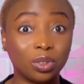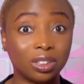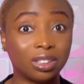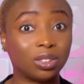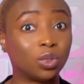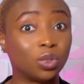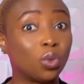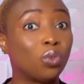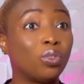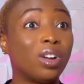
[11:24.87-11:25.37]

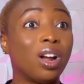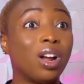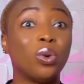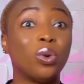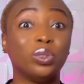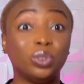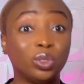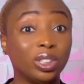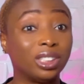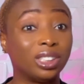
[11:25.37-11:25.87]
over
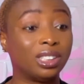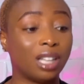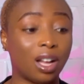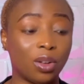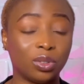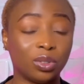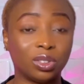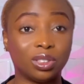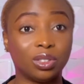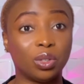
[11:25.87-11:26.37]

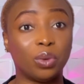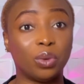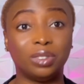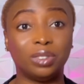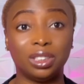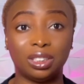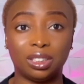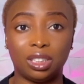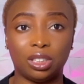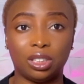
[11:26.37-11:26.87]
100,000 of this
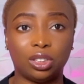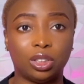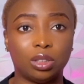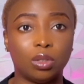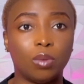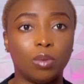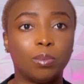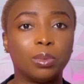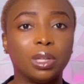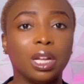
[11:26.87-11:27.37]
kitchen
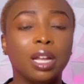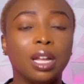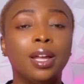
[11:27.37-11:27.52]
opener.